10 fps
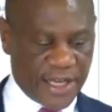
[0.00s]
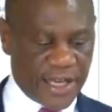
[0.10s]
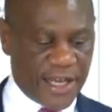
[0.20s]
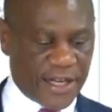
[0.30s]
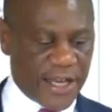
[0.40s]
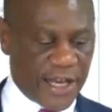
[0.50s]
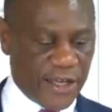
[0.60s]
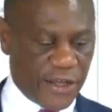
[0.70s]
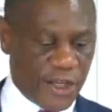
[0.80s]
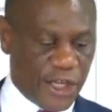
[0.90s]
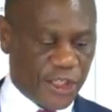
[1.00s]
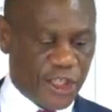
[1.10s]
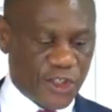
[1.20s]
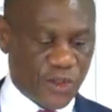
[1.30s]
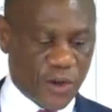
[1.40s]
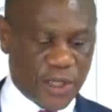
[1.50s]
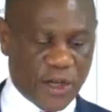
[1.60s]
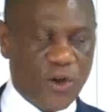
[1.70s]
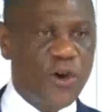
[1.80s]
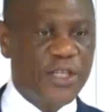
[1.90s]
Area hinges on the
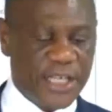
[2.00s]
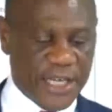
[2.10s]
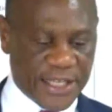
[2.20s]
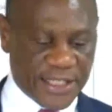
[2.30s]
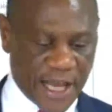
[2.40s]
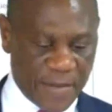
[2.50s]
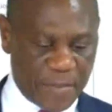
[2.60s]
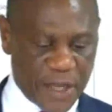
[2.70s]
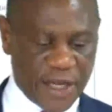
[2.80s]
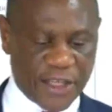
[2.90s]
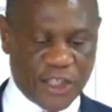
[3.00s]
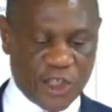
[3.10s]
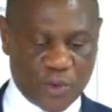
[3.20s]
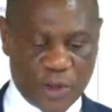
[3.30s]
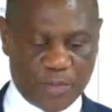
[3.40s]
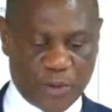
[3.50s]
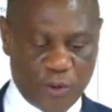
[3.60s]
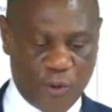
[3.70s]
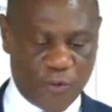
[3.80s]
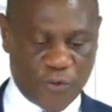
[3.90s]
continent's ability to
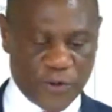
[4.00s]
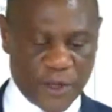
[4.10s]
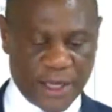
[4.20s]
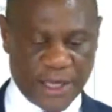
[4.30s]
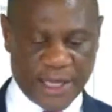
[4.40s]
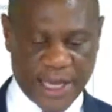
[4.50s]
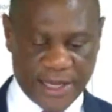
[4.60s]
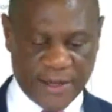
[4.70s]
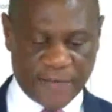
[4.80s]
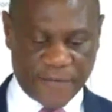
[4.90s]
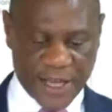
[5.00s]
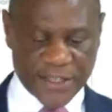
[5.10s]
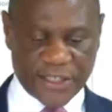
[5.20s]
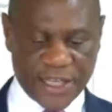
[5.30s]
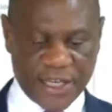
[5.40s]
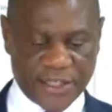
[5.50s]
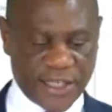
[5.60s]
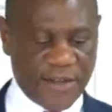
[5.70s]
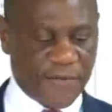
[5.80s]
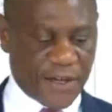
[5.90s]
improve and invest in its
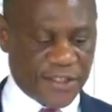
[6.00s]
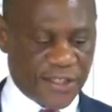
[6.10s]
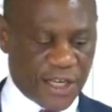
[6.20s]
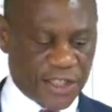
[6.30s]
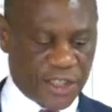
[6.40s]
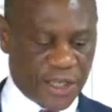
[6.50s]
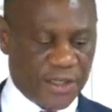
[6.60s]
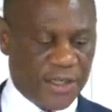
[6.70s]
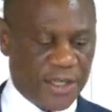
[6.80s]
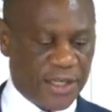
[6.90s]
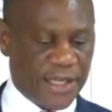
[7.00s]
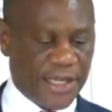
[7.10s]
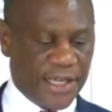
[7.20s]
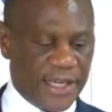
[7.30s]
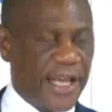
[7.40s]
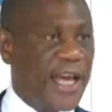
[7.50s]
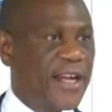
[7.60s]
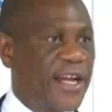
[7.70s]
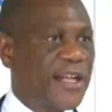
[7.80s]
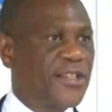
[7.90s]
infrastructure in
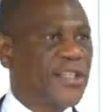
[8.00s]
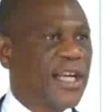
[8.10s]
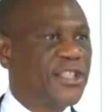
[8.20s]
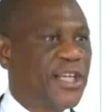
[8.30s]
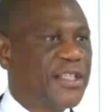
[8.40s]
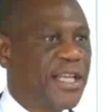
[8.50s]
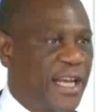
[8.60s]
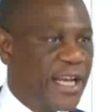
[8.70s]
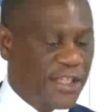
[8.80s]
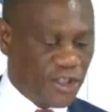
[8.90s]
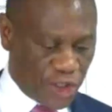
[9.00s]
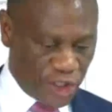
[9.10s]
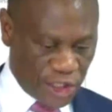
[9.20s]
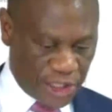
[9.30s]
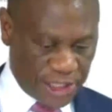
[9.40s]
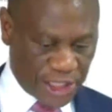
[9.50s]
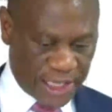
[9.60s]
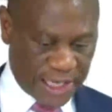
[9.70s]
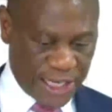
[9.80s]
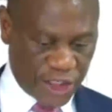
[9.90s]
areas such as electricity
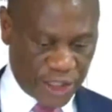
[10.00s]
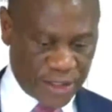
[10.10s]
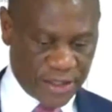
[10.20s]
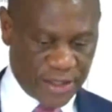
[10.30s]
generation,